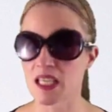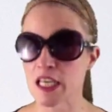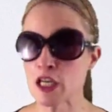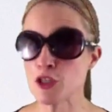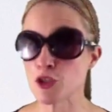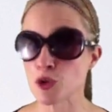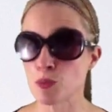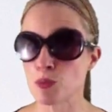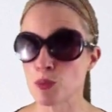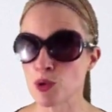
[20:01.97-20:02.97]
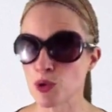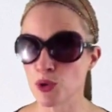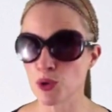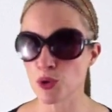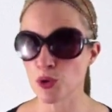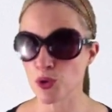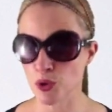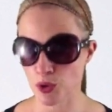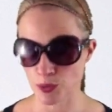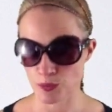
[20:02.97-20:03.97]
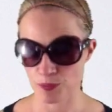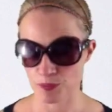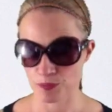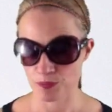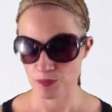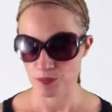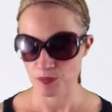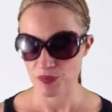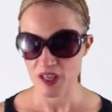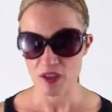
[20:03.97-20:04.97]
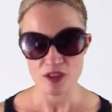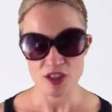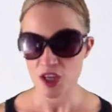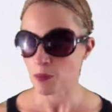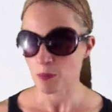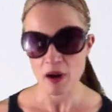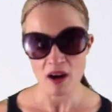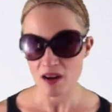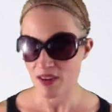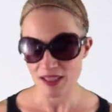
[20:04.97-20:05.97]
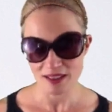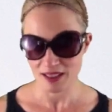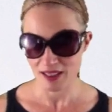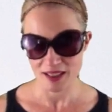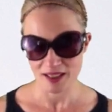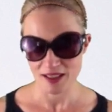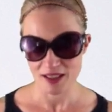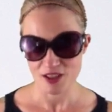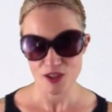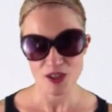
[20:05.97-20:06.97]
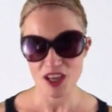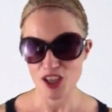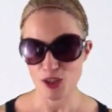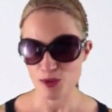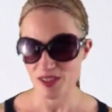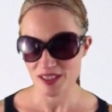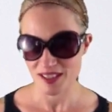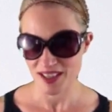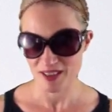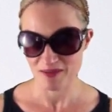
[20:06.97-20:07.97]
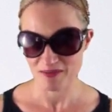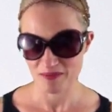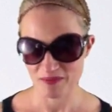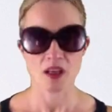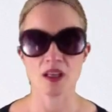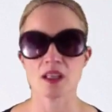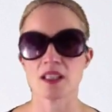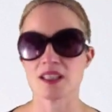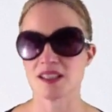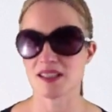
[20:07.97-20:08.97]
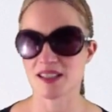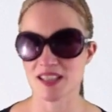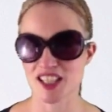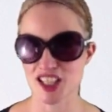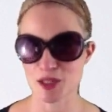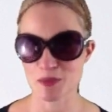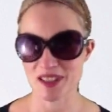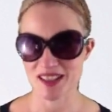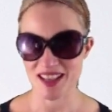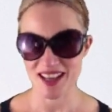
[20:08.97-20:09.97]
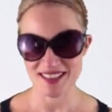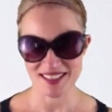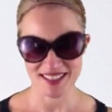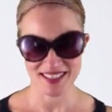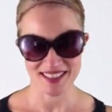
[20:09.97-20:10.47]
Il se peut que. Now there's no part of être here, so you can't use c'est. It seems that.